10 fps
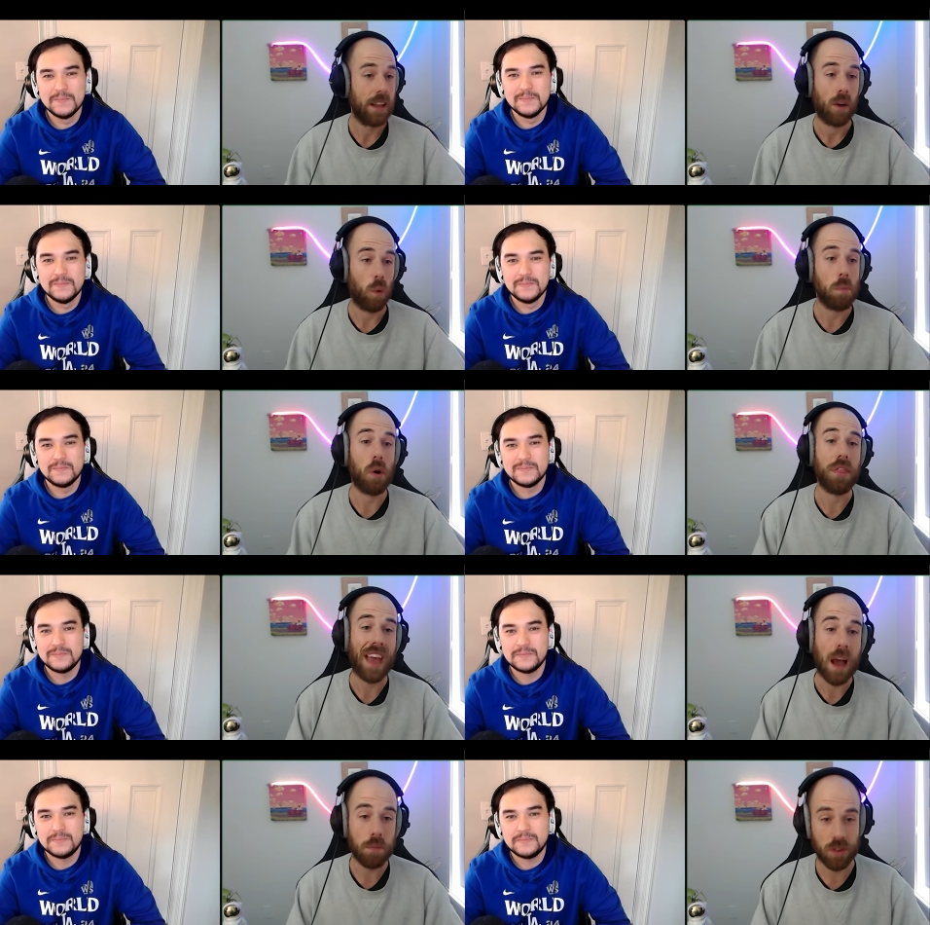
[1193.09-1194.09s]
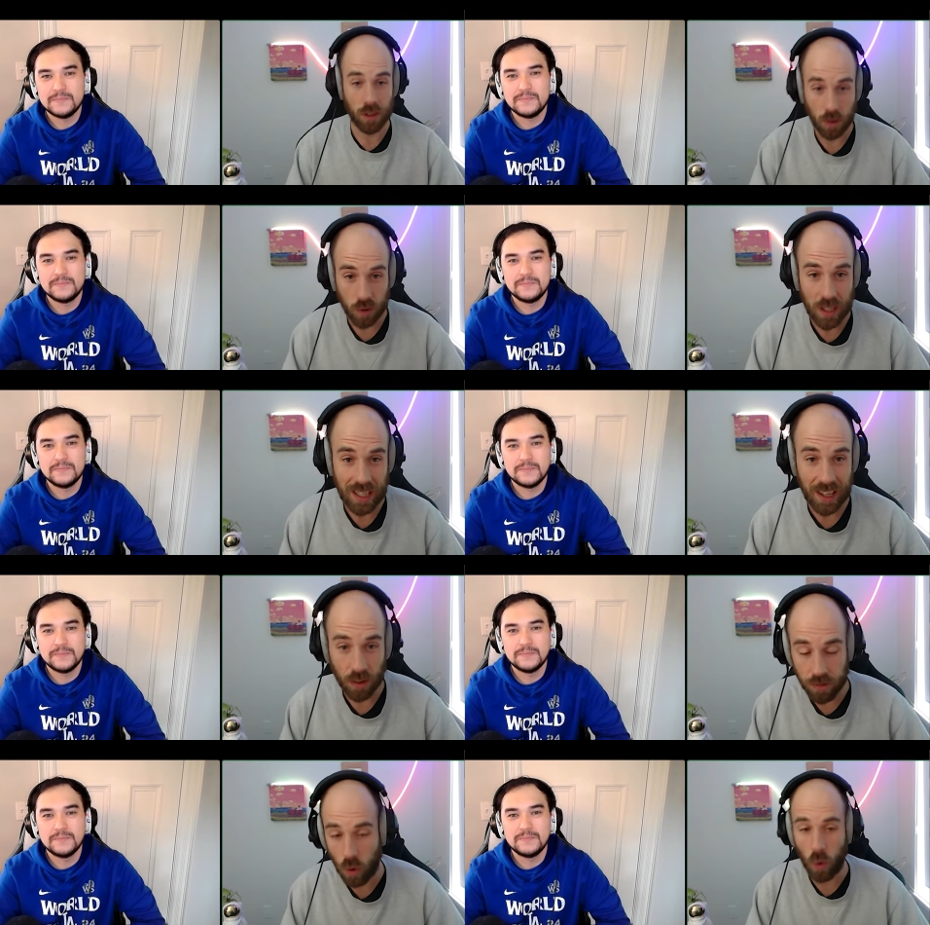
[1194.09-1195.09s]
Speaker 1: we're both absolutely here
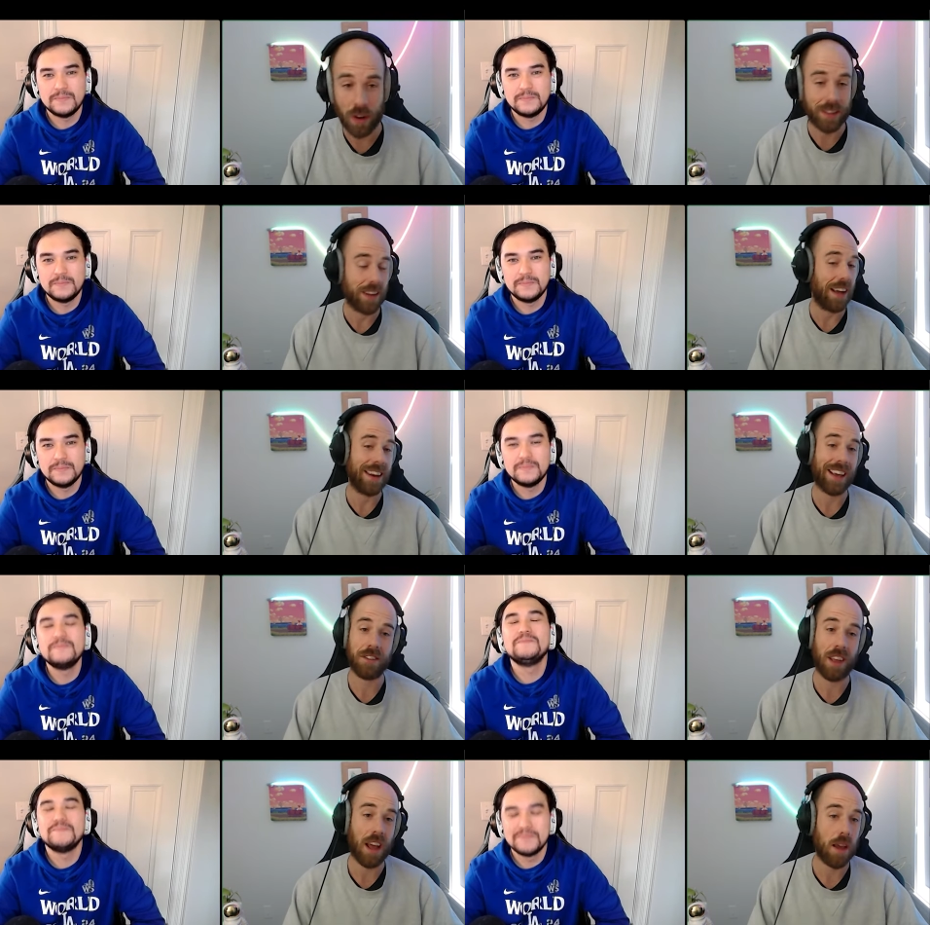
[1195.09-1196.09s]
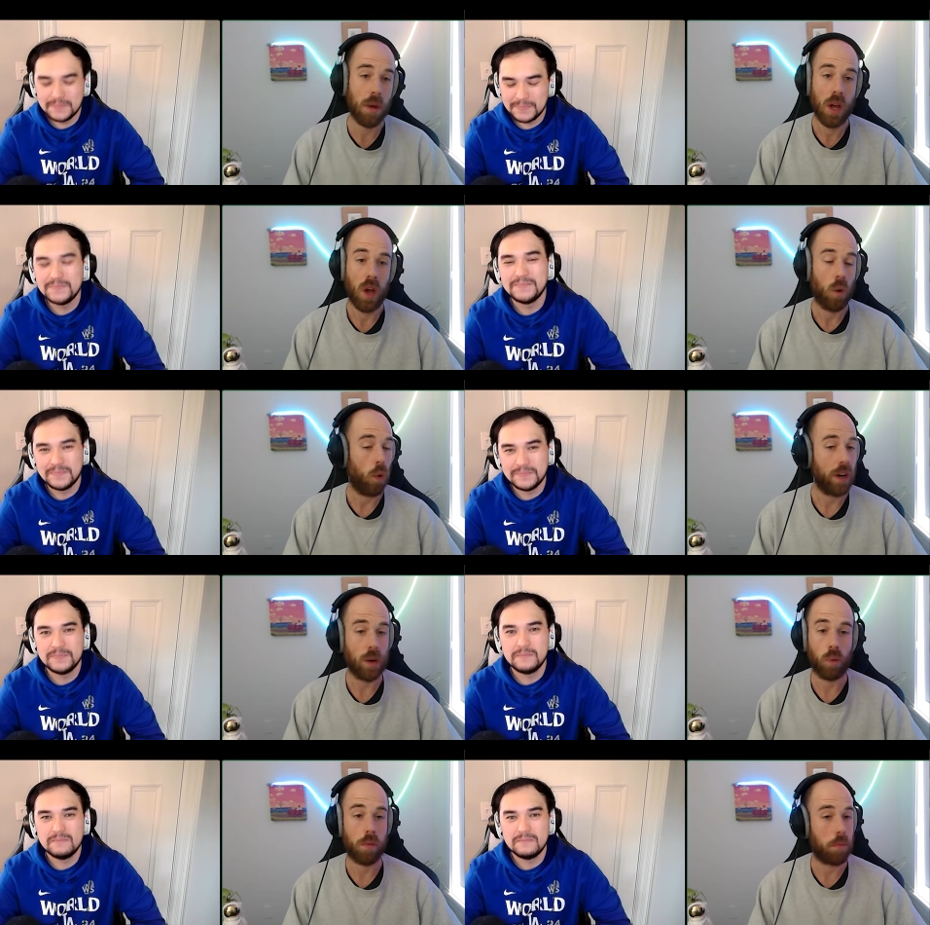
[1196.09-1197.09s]
for it. Uh, next time, We're here.
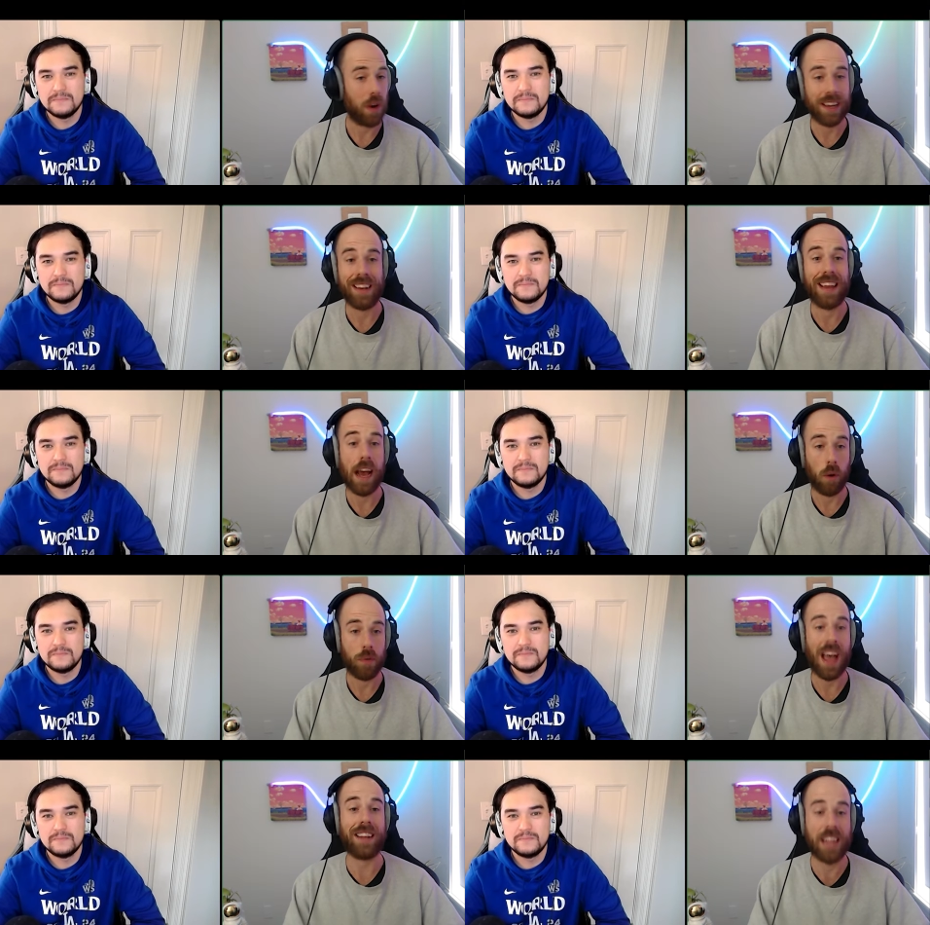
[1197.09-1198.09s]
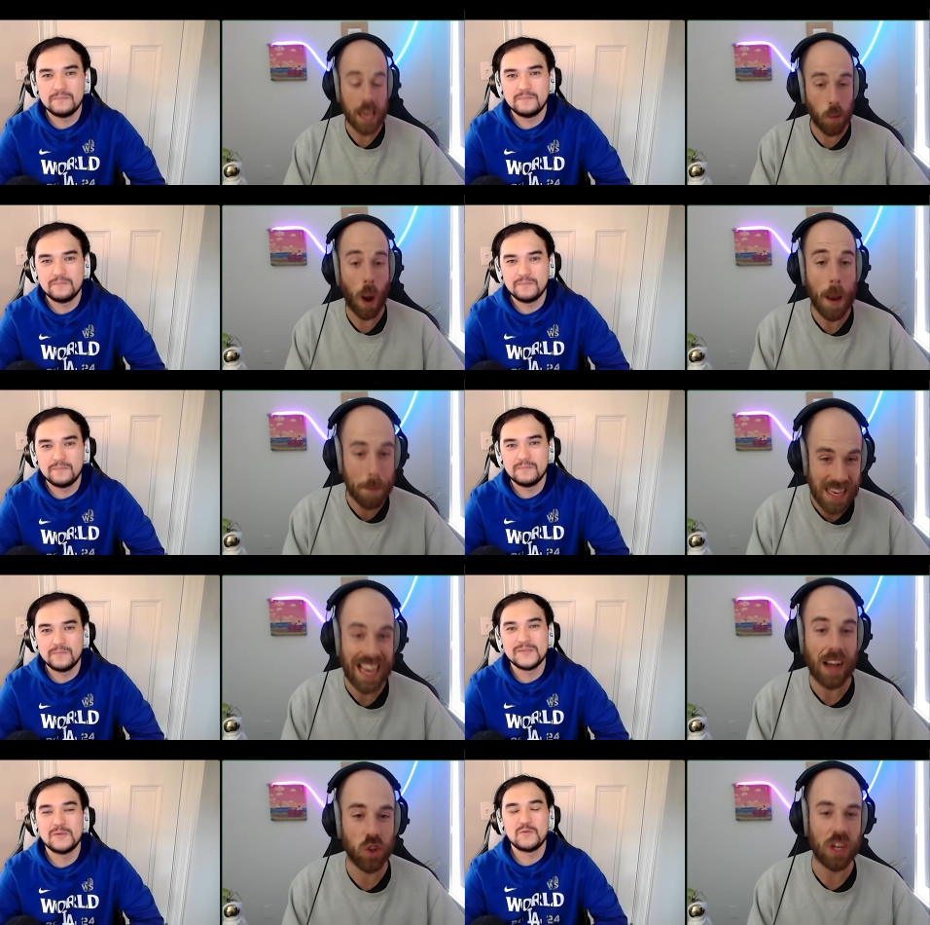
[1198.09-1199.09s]
We'll be breaking down that T one B
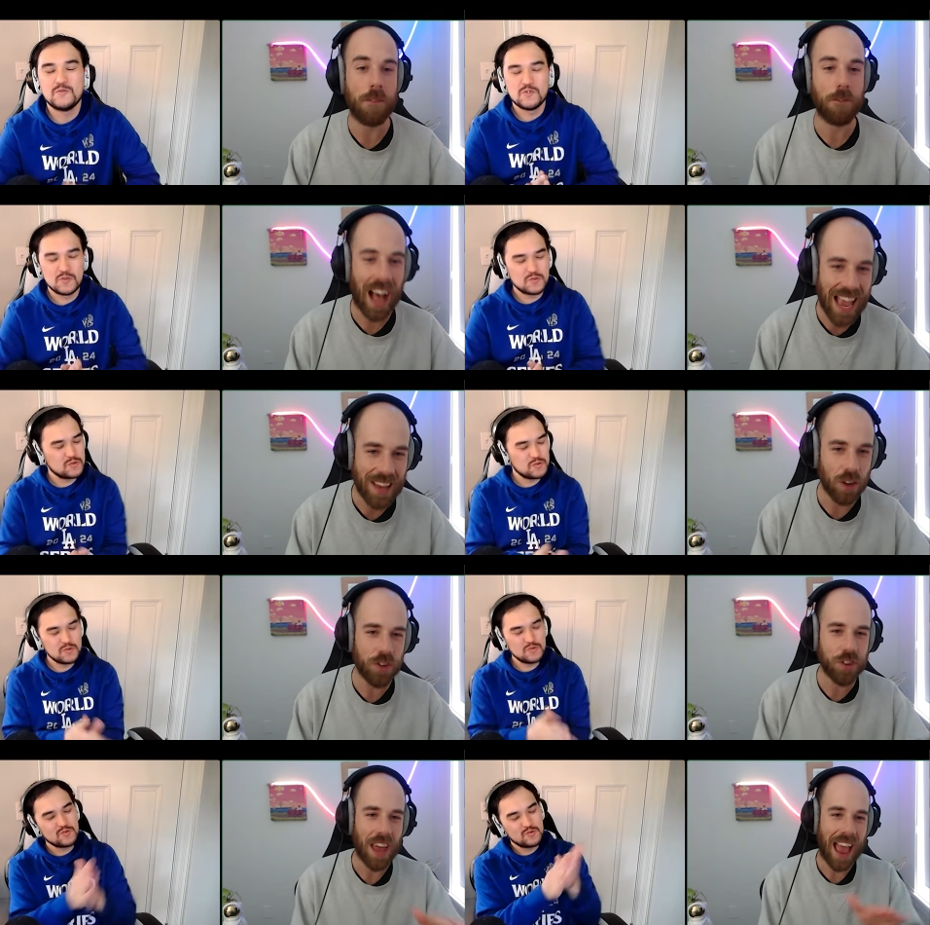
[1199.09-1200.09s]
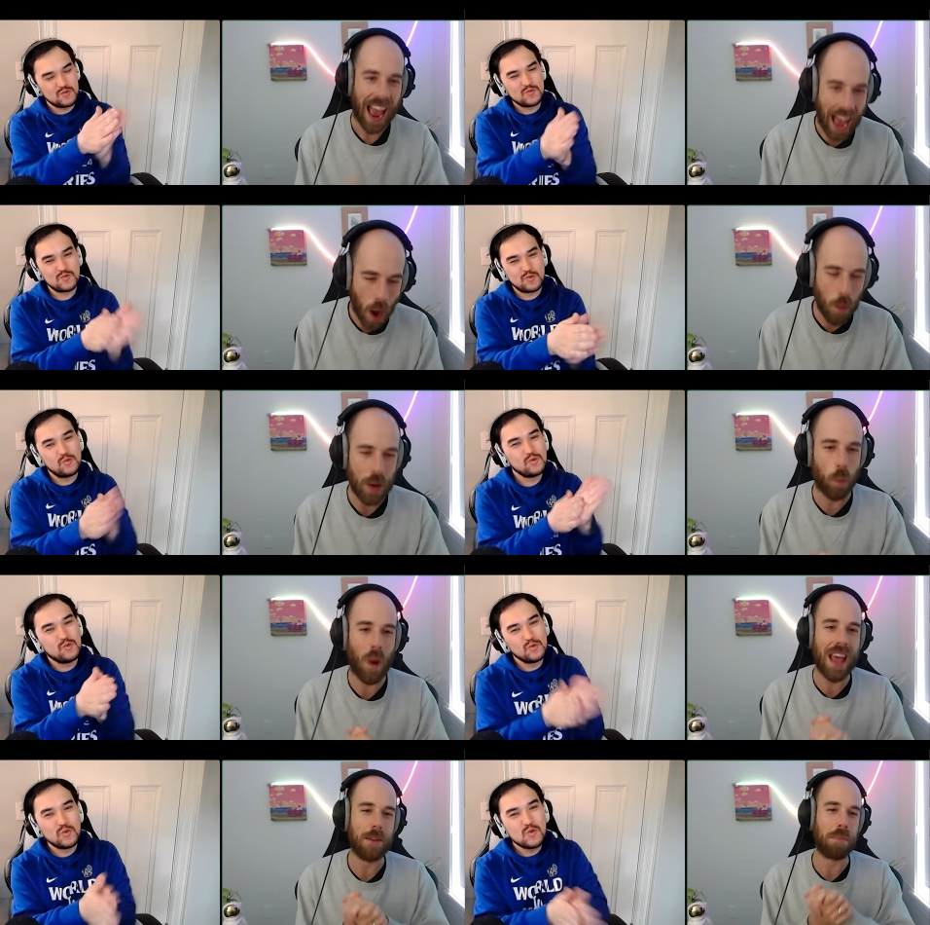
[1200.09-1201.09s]
L G finals, how it went.